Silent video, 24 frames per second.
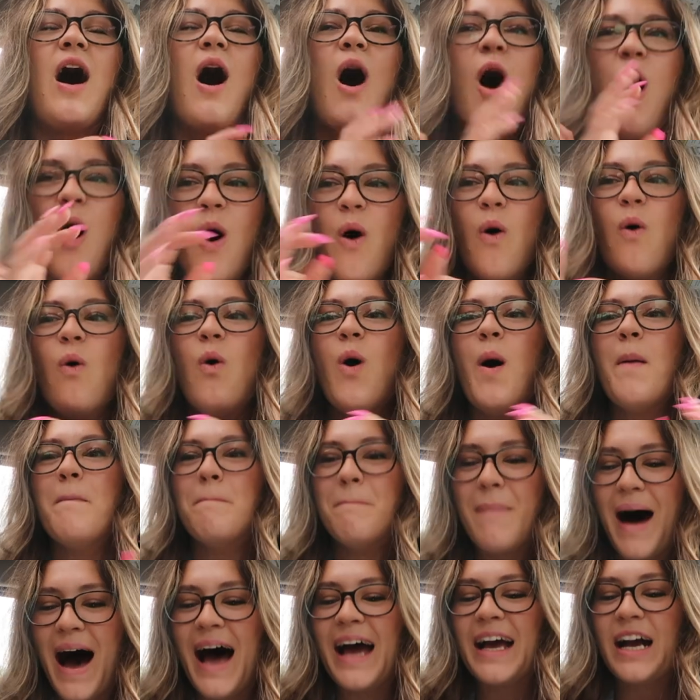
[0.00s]
Oh
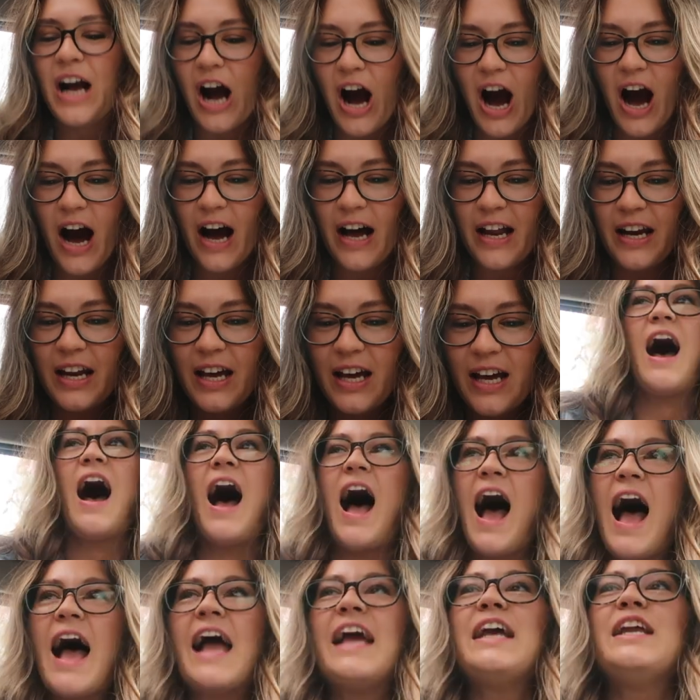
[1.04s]
my god.
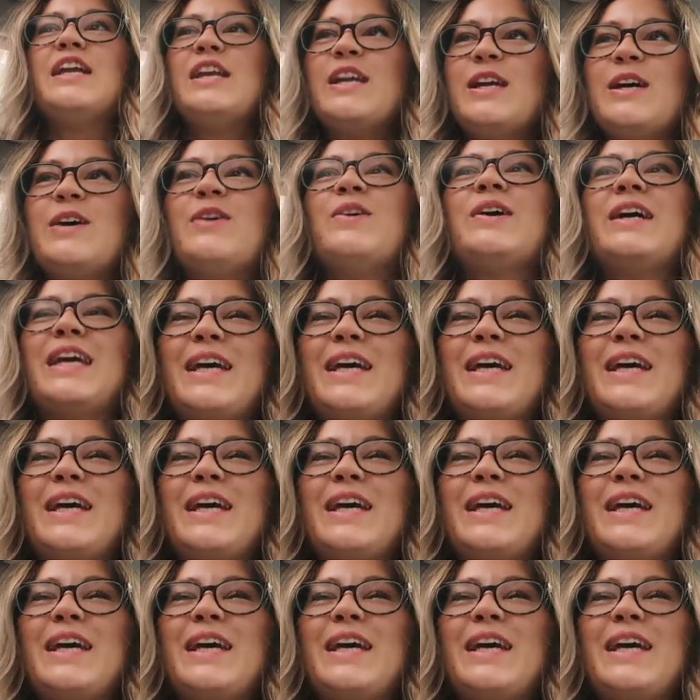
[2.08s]
I knew